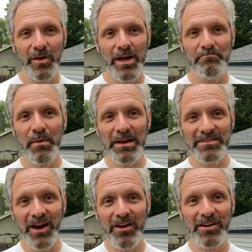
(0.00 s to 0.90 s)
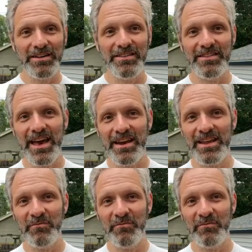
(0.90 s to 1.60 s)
when Bakhtiari did that,